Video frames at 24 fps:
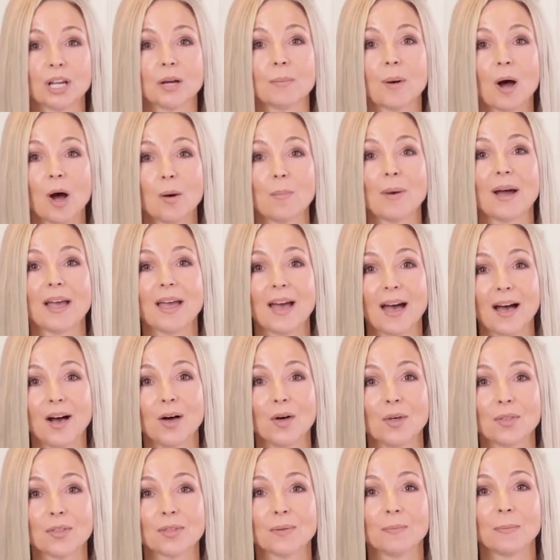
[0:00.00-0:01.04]
about my
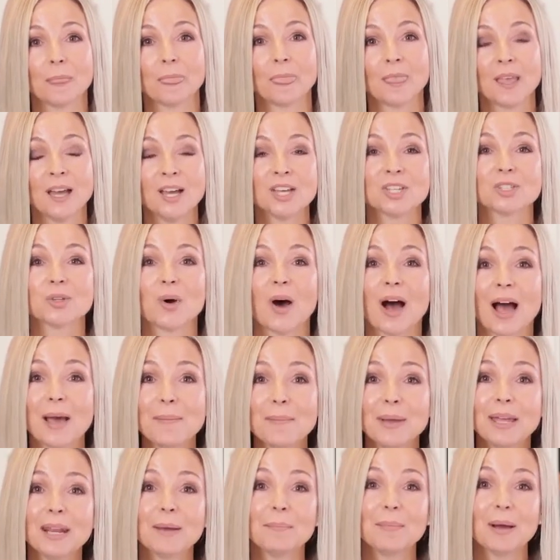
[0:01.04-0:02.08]
health. So I
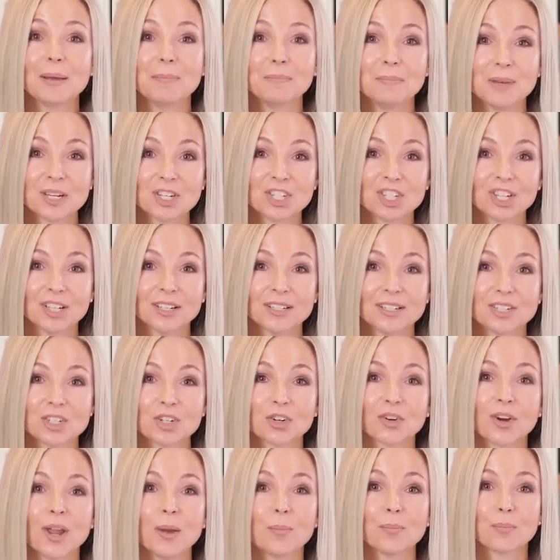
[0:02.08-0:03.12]
made it my mission to
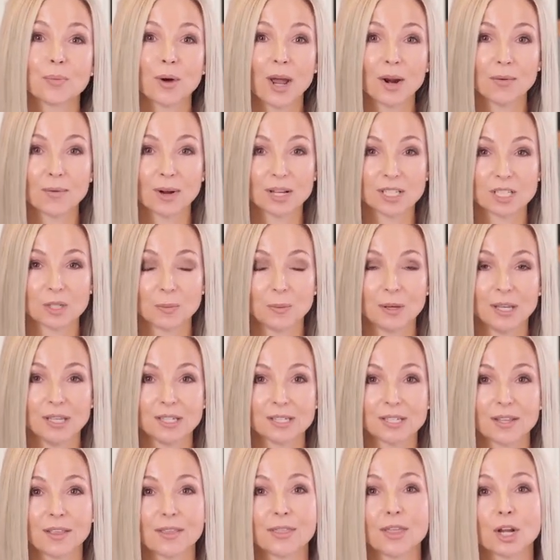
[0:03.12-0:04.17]
create bread
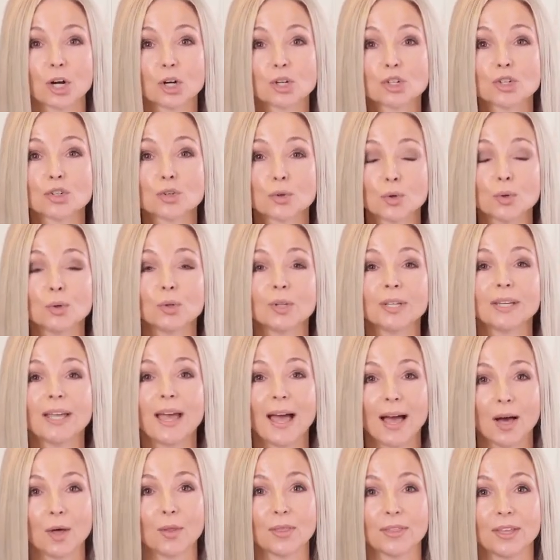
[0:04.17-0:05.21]
recipes that are truly
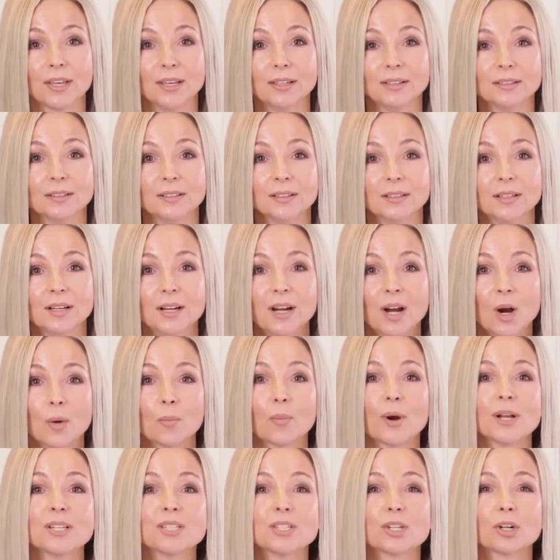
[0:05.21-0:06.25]
healthy.
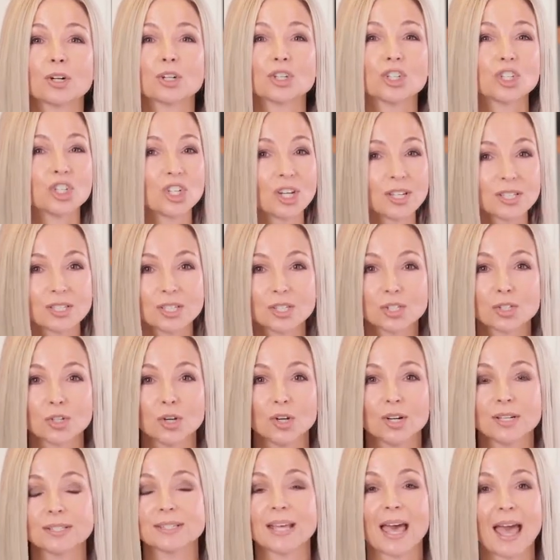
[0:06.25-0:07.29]
Breads that are just as good
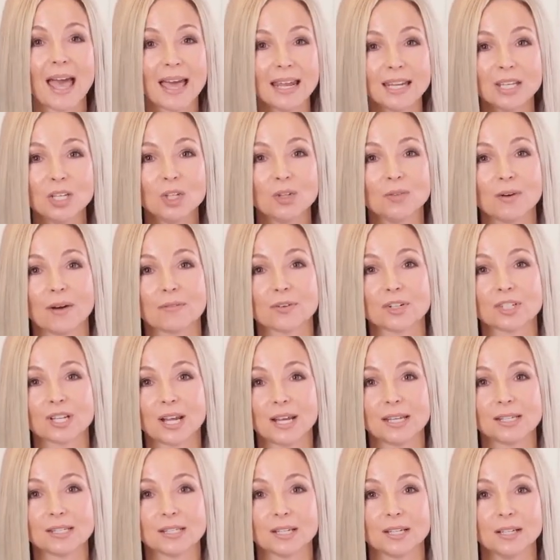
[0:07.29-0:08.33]
as any you've ever
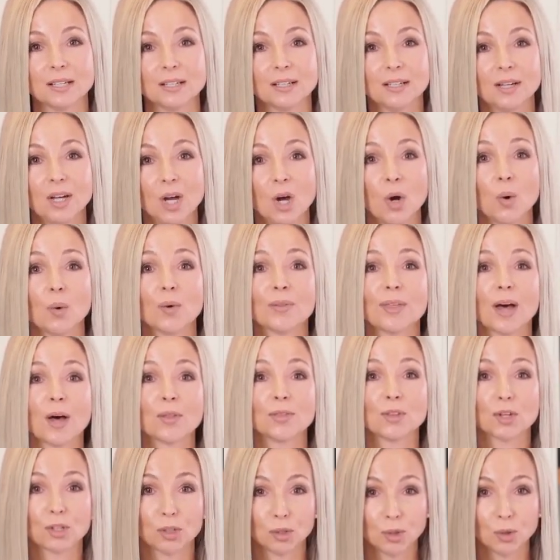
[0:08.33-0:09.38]
tasted, without
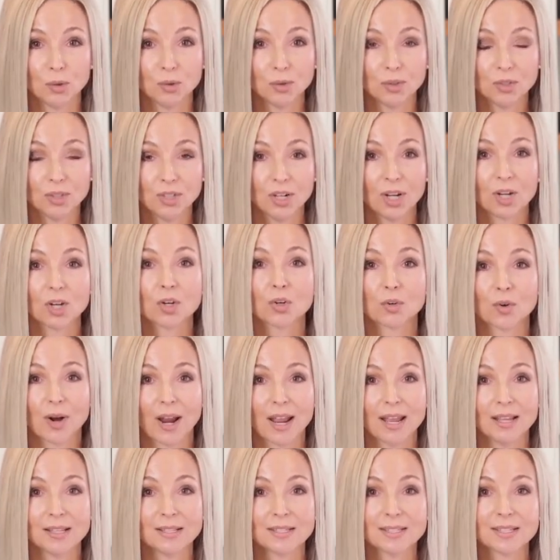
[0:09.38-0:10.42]
the gluten,
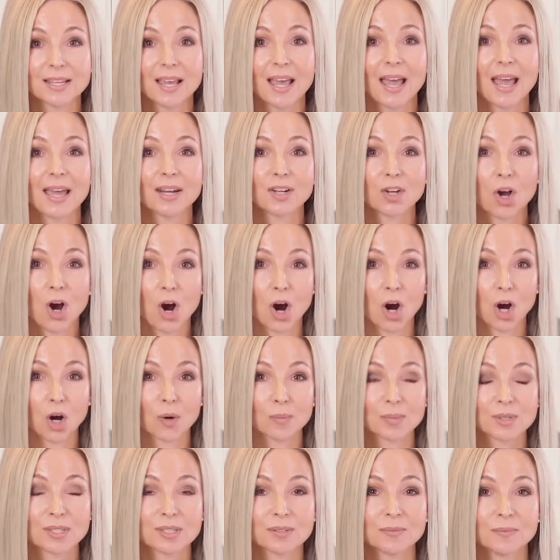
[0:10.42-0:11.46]
grains, and
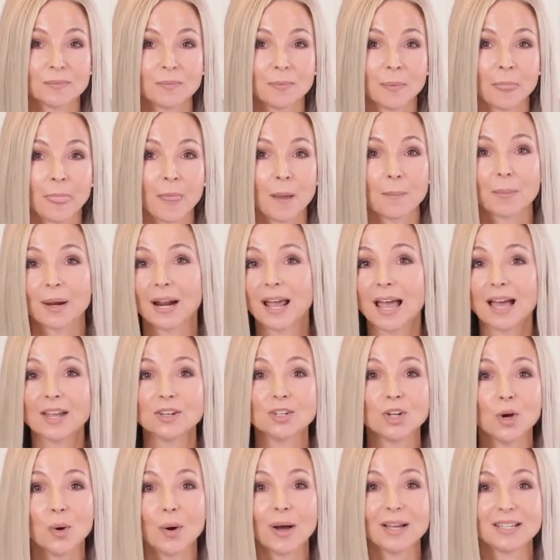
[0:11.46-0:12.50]
carbs. But I had
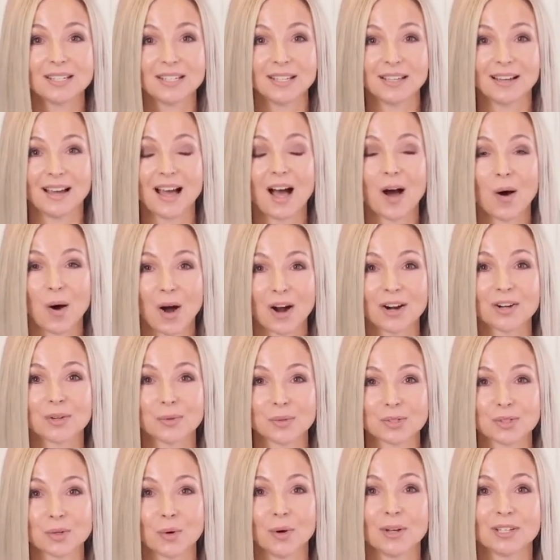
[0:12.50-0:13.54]
no idea how hard it
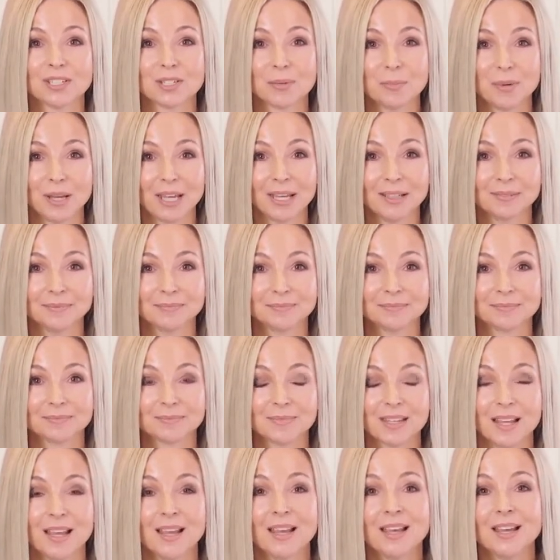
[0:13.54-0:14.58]
was going to be.
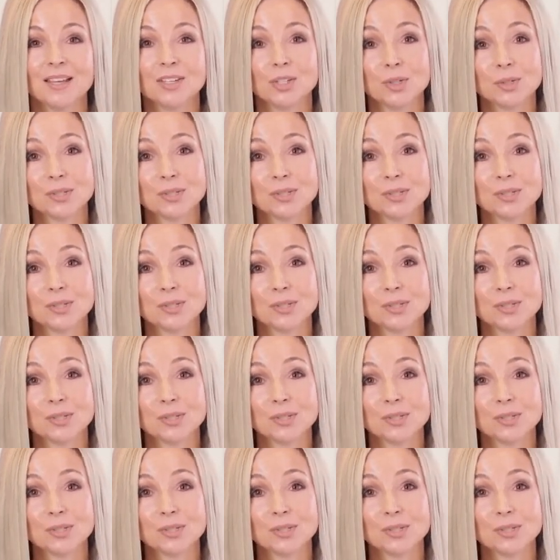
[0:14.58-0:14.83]
You